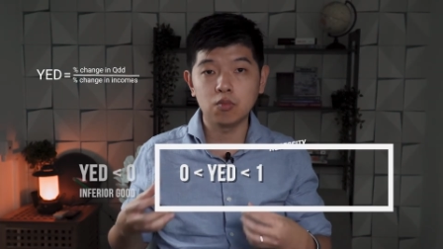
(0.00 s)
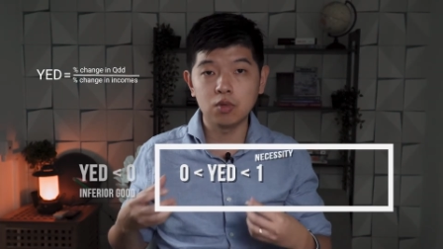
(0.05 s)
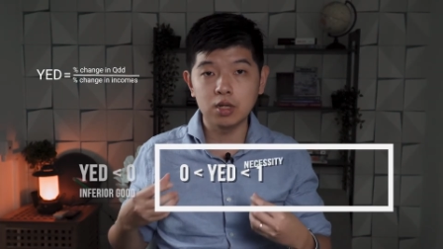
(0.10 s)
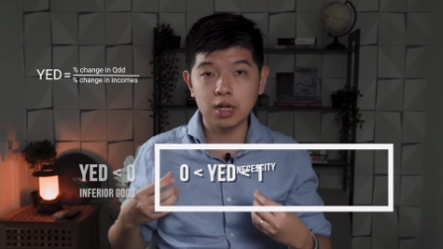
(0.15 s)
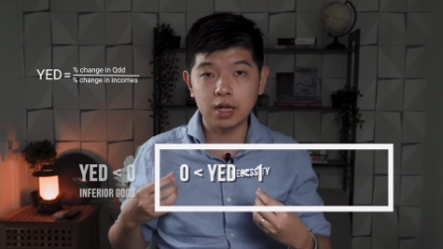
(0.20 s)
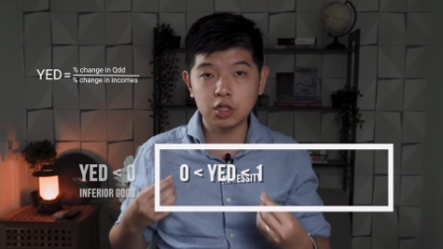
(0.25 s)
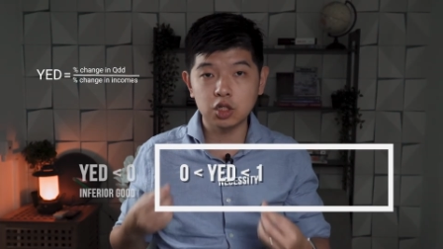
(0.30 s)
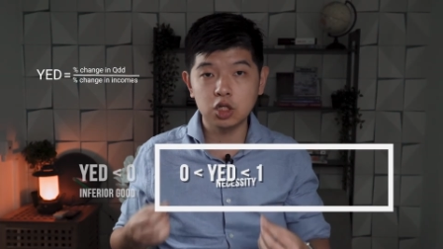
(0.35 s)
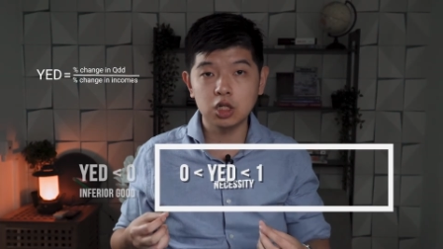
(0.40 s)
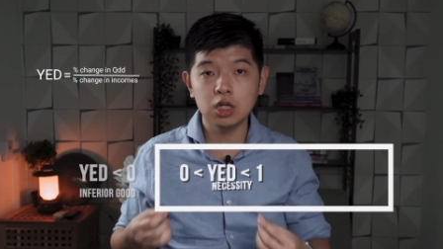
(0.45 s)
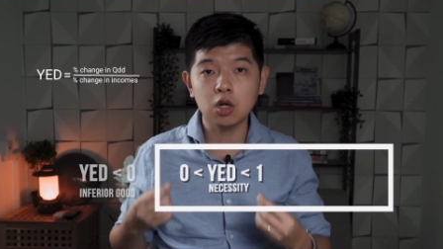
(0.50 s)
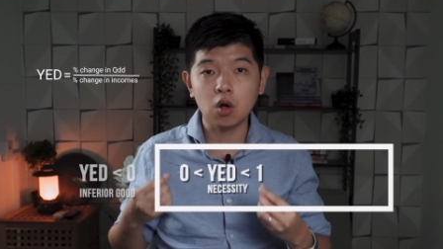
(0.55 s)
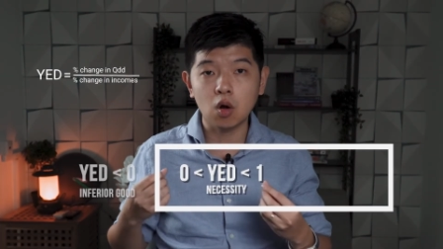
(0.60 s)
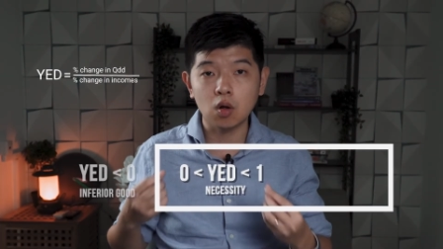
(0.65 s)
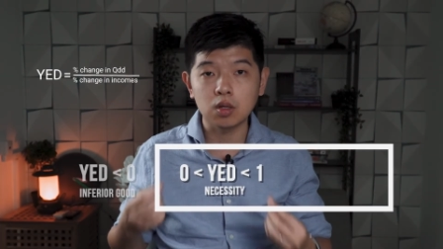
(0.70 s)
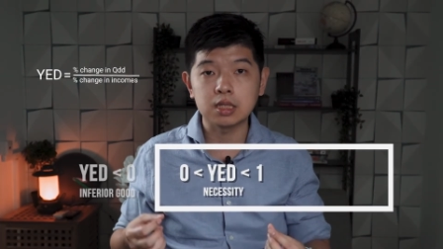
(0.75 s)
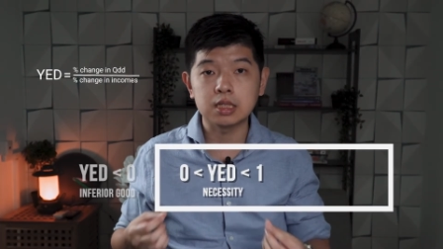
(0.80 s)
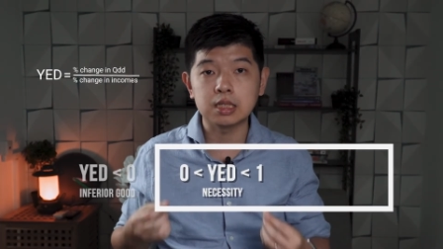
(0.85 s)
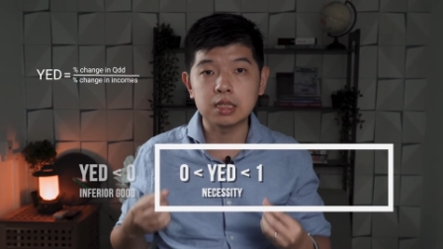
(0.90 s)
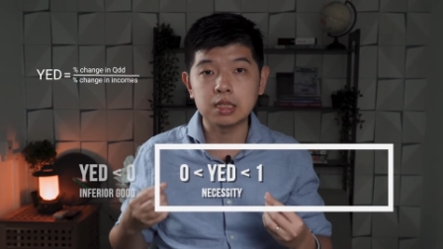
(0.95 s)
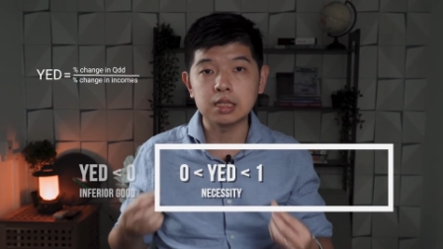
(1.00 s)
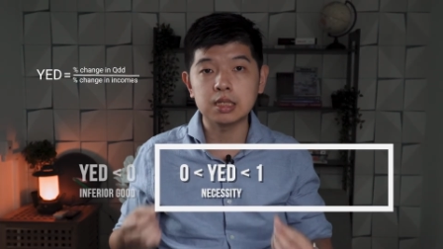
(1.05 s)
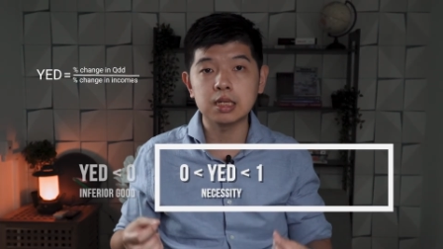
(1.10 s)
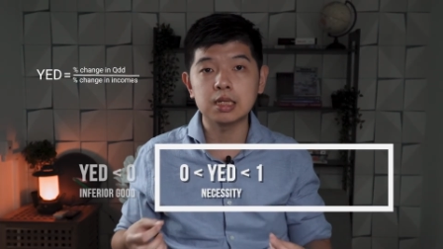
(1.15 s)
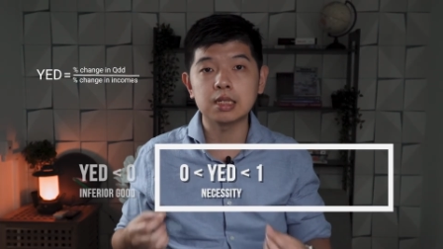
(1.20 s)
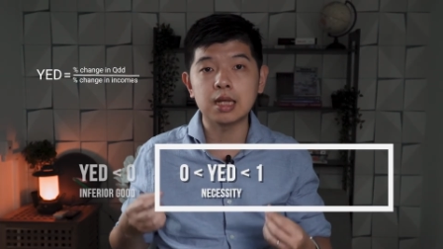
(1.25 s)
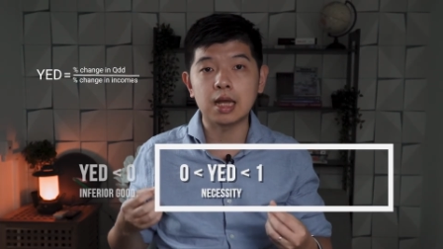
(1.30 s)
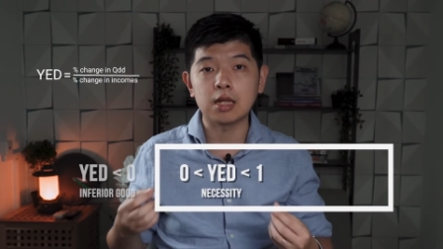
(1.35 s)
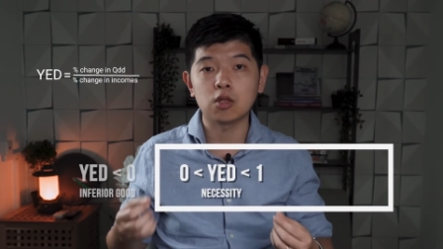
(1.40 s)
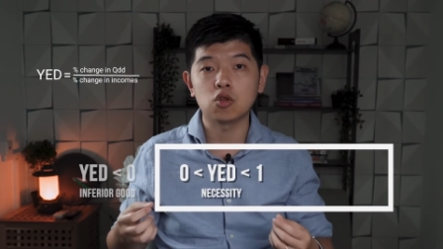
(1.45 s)
we actually
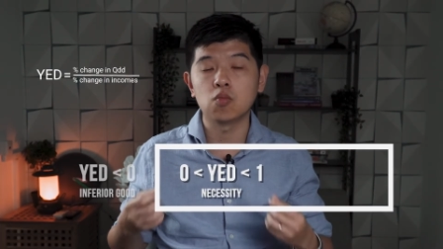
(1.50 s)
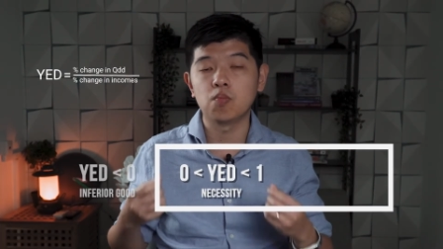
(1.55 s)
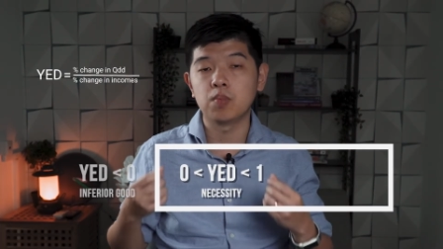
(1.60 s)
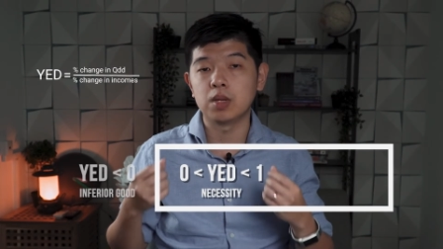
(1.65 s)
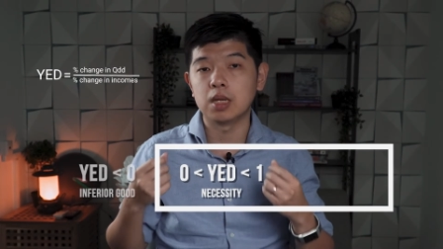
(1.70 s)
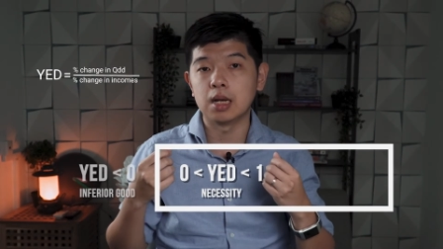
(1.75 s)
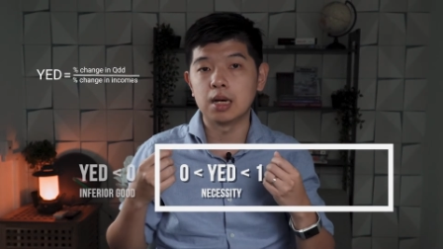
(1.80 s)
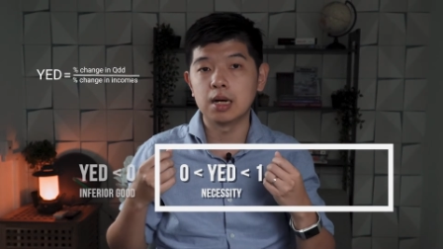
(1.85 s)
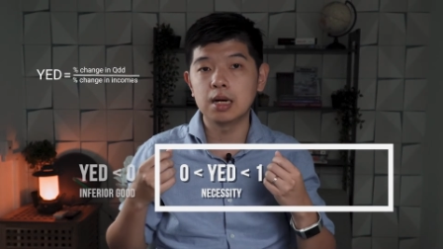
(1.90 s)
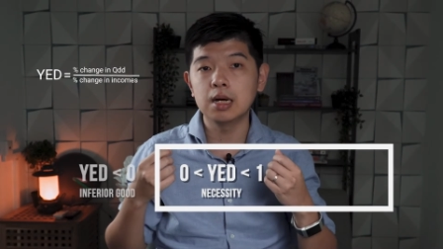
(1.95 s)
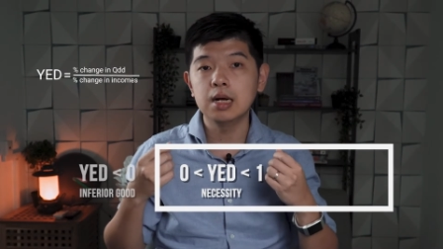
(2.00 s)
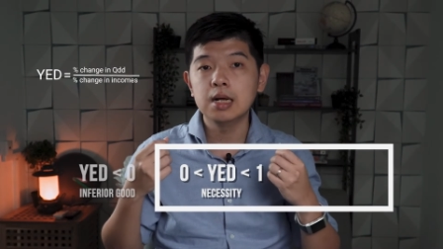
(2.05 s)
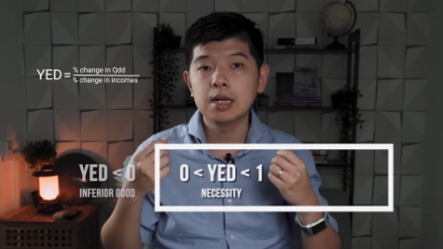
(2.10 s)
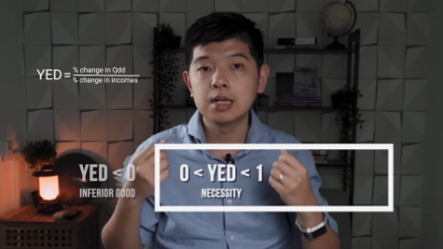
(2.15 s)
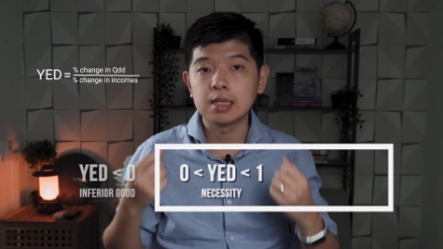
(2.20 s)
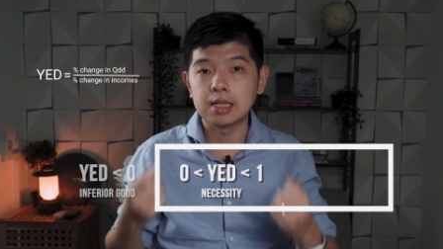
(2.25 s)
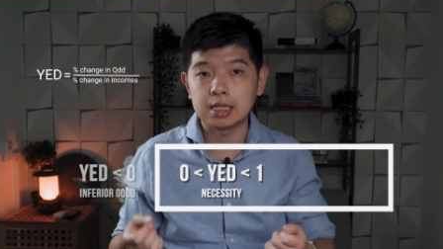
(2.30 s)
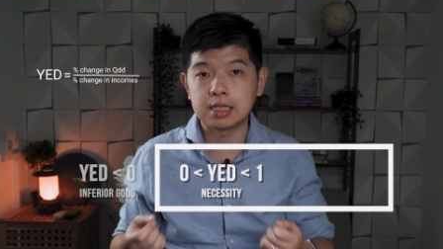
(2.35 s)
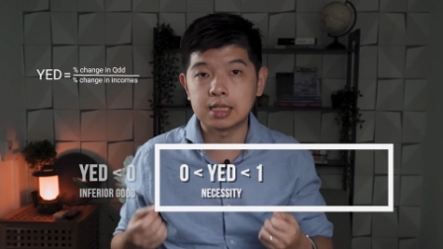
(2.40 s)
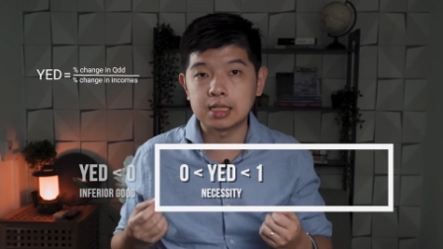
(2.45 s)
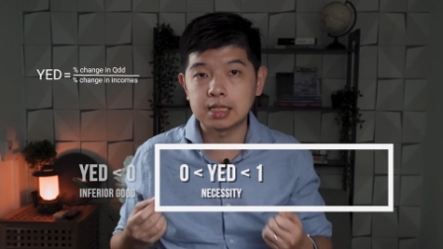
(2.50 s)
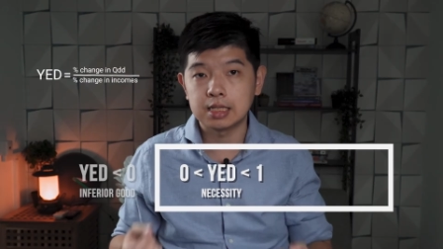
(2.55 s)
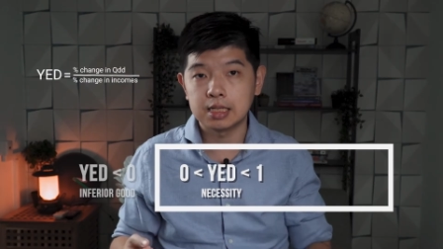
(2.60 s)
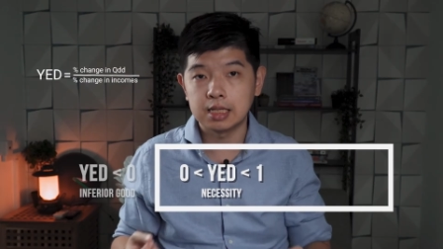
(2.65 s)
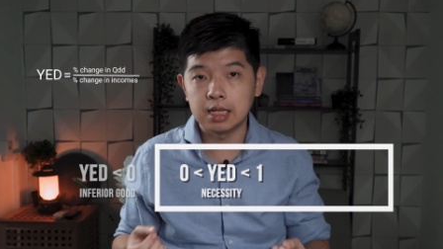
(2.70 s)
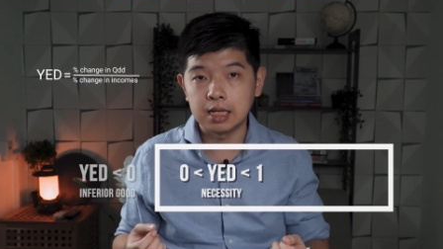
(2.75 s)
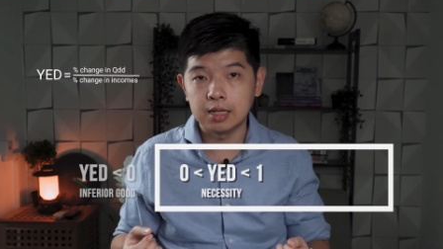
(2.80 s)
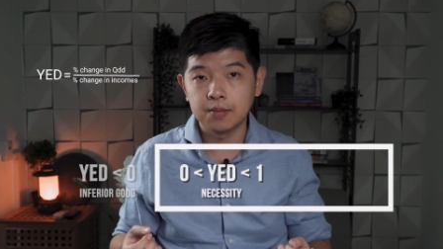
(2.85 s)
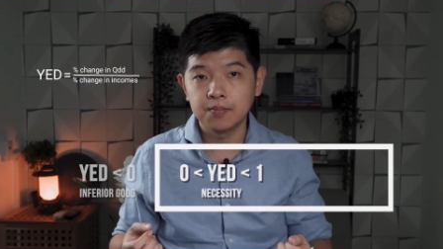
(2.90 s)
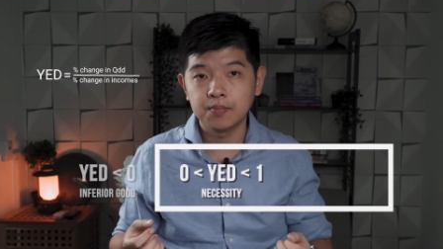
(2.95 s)
consider that to be a
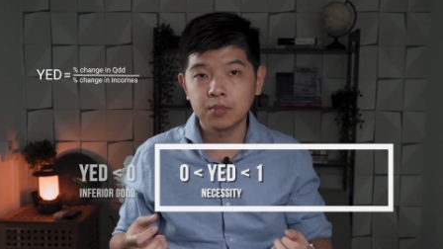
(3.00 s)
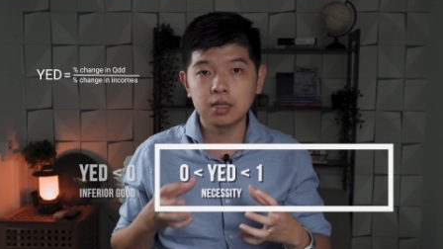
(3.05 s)
necessity.